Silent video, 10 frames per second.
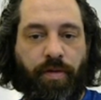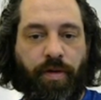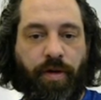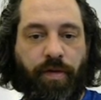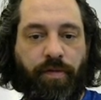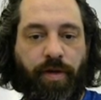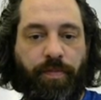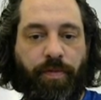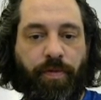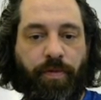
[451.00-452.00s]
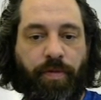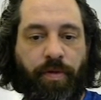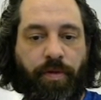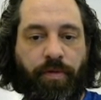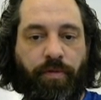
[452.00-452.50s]
Got a typo.
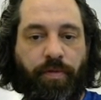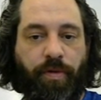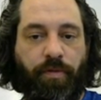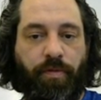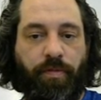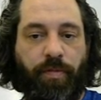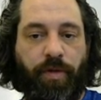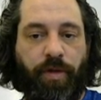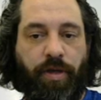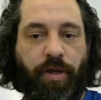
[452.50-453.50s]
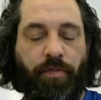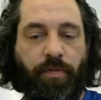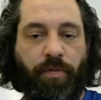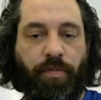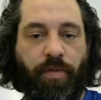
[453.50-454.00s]
Start room, key
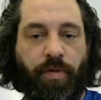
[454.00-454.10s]
room.